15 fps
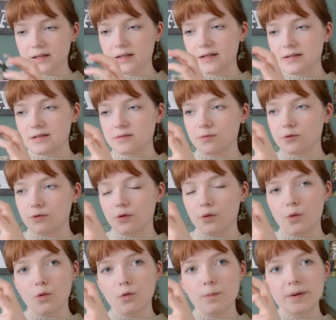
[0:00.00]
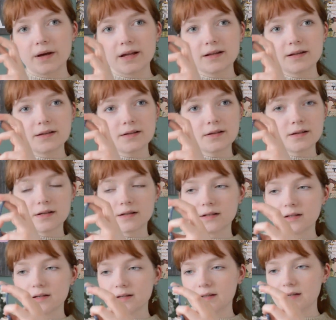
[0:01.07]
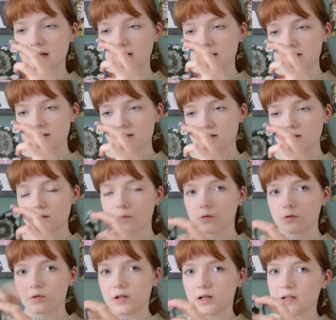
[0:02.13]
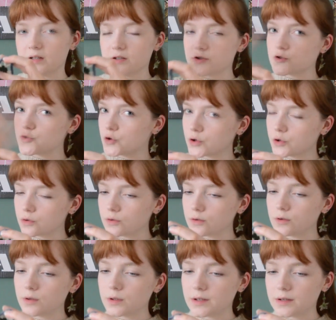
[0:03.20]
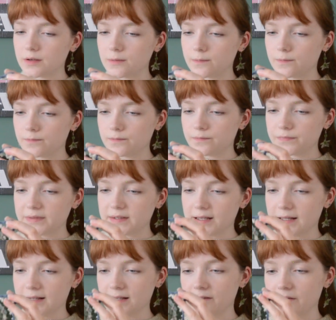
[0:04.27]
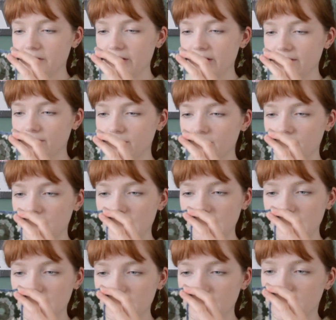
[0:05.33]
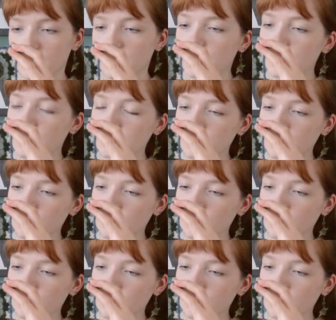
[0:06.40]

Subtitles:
It's more open and it's more like circle. And here I have again like the